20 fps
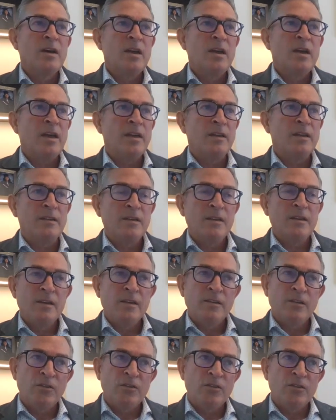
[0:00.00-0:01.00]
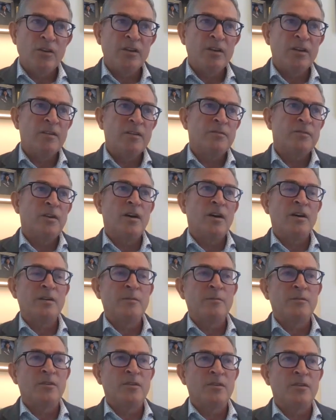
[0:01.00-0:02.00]
and there's not enough
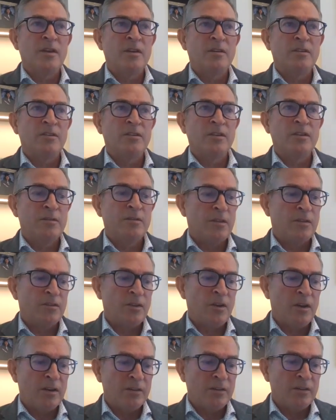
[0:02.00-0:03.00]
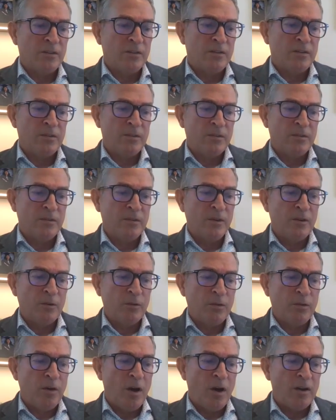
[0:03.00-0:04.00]
time to then synthesize,
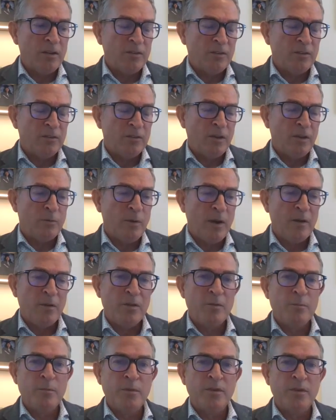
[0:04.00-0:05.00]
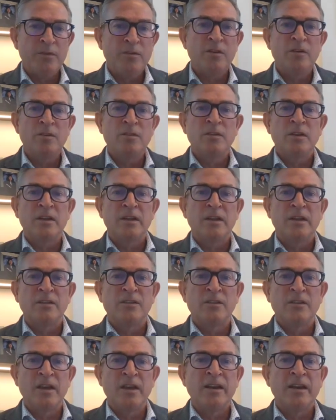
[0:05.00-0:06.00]
thoughts around the material, like
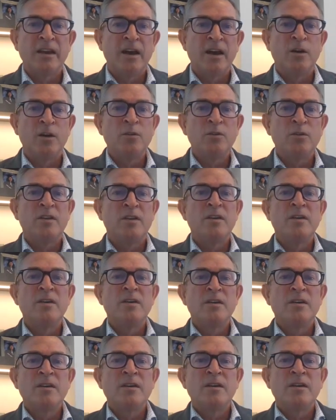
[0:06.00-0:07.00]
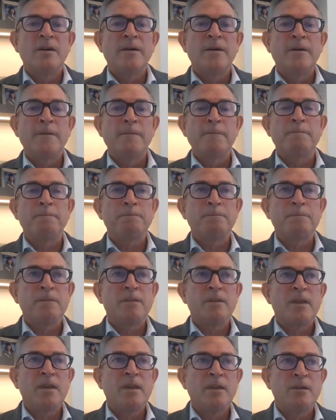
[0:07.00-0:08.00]
it's get it out.
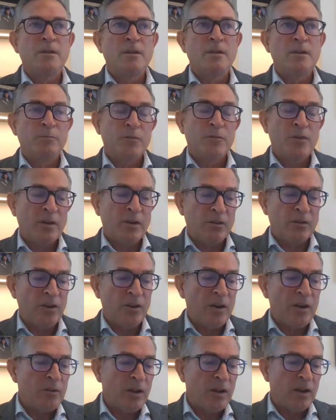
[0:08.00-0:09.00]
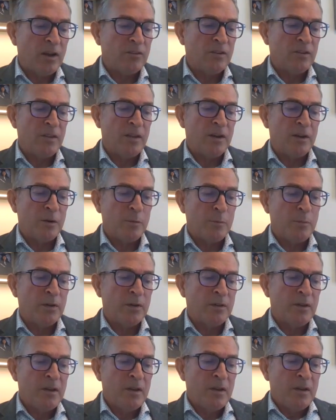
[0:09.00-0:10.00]
And I'm kind of generalizing there, but
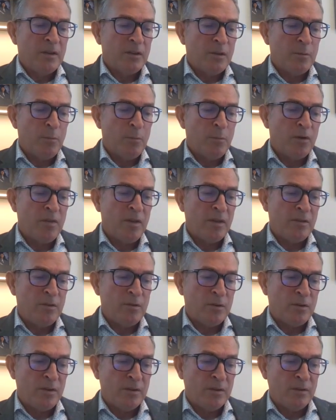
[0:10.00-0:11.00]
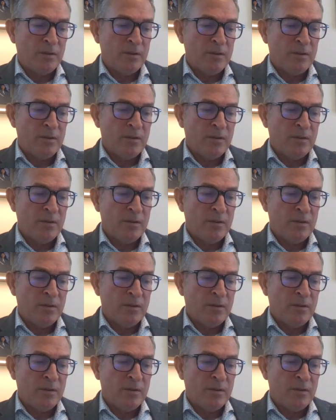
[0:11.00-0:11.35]
the more that you can,